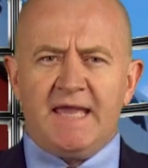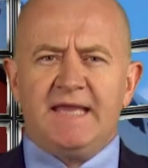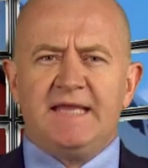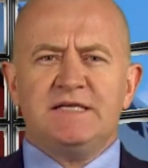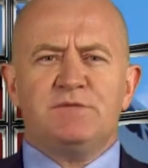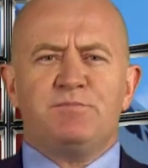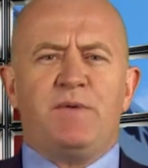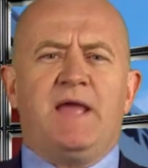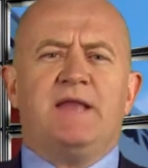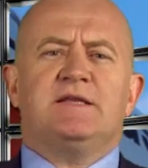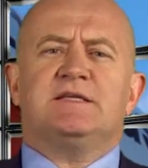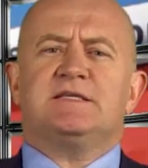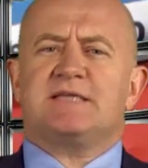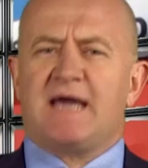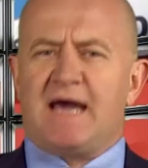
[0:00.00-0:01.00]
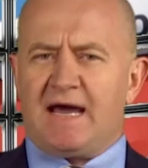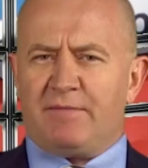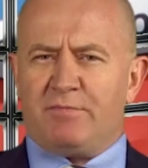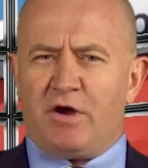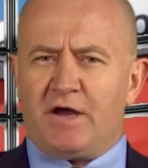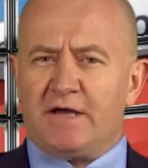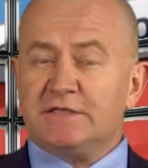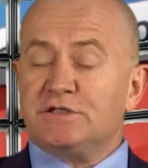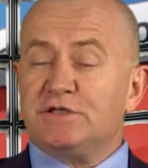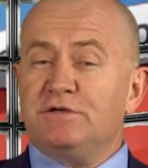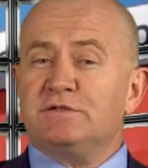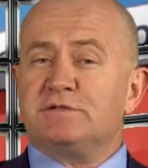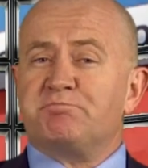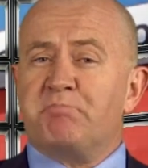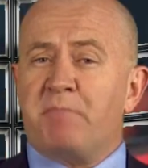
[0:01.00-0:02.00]
Independent car buyers
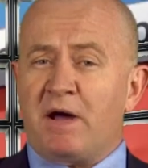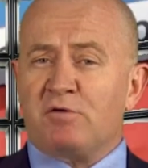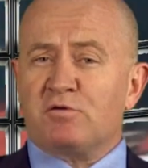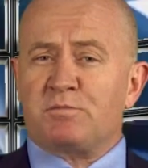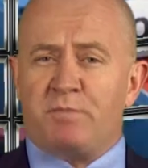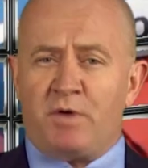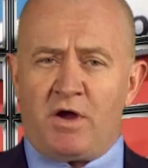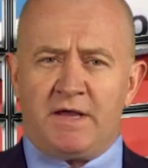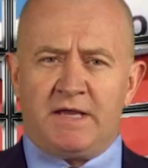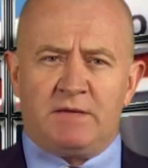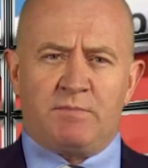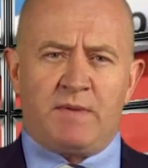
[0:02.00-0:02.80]
use bulk buying